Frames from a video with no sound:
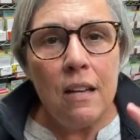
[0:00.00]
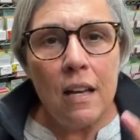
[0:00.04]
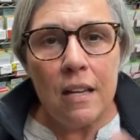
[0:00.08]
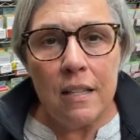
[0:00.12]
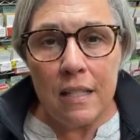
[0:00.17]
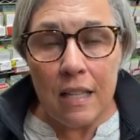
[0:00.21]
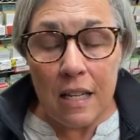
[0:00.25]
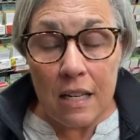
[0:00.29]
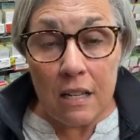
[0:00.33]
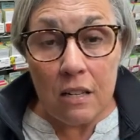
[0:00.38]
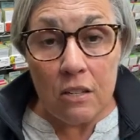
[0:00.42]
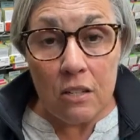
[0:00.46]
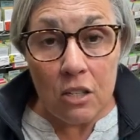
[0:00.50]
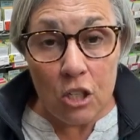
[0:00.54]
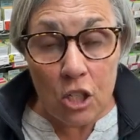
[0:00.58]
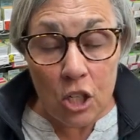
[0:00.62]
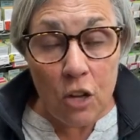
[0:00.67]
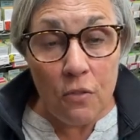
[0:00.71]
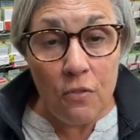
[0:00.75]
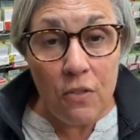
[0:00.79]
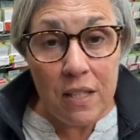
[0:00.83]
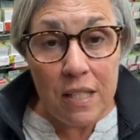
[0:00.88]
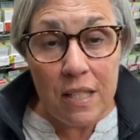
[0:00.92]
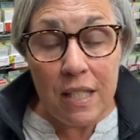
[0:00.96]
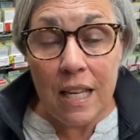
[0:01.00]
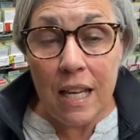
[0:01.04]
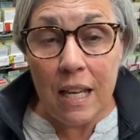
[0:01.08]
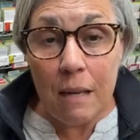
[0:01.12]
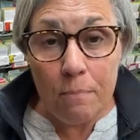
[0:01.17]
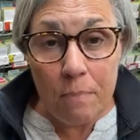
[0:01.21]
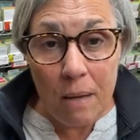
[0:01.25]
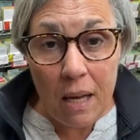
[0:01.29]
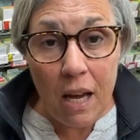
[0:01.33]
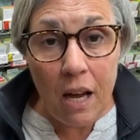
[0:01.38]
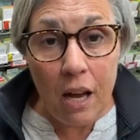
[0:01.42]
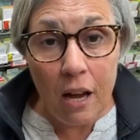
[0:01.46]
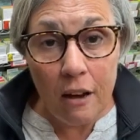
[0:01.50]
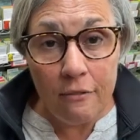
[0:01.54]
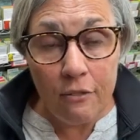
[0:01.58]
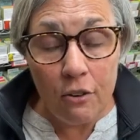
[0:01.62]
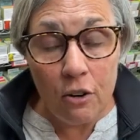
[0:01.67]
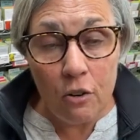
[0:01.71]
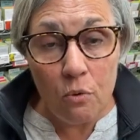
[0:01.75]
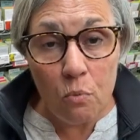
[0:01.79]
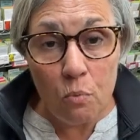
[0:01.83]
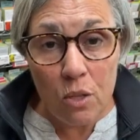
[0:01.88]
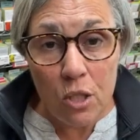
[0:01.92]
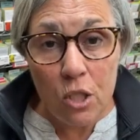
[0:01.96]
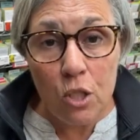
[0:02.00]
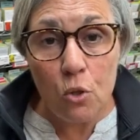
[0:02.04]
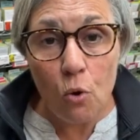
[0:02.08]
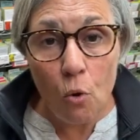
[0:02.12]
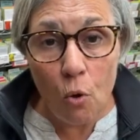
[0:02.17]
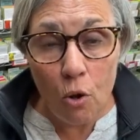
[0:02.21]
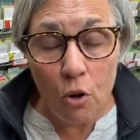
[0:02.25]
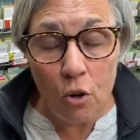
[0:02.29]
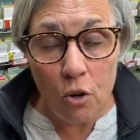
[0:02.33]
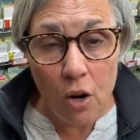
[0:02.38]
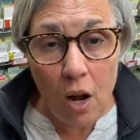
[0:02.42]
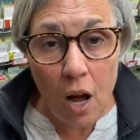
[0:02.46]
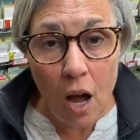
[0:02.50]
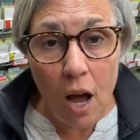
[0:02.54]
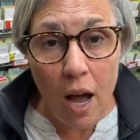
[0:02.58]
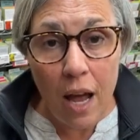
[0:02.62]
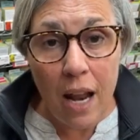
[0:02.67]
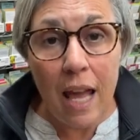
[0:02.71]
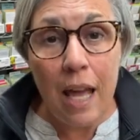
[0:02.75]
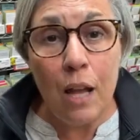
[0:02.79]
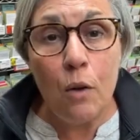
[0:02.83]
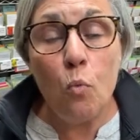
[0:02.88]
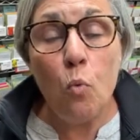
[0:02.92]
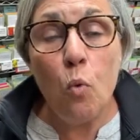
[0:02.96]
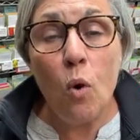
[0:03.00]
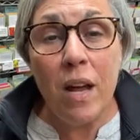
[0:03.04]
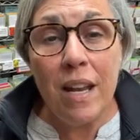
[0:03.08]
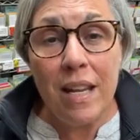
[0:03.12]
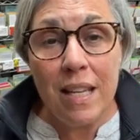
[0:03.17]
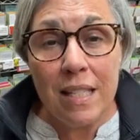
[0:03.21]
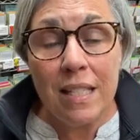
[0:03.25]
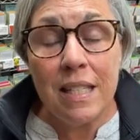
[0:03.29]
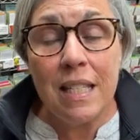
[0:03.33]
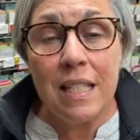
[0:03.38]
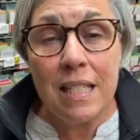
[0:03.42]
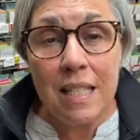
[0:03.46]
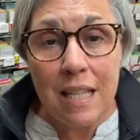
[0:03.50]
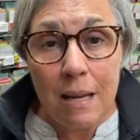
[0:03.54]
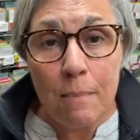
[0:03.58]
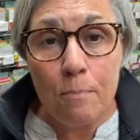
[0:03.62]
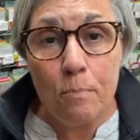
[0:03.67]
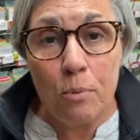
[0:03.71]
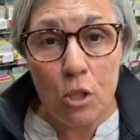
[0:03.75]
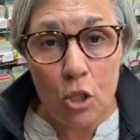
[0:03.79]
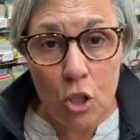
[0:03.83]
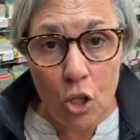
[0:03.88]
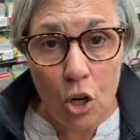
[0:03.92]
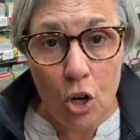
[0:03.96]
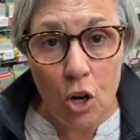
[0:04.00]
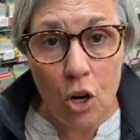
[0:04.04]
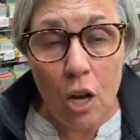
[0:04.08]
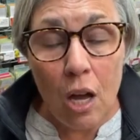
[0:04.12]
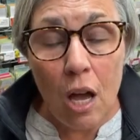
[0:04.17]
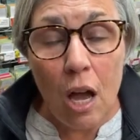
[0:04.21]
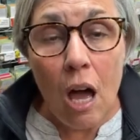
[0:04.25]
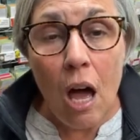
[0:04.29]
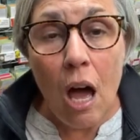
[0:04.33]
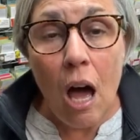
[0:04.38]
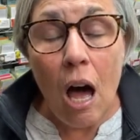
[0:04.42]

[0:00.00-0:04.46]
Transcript: Does it should the seed be covered with soil or not, and what is the temperature?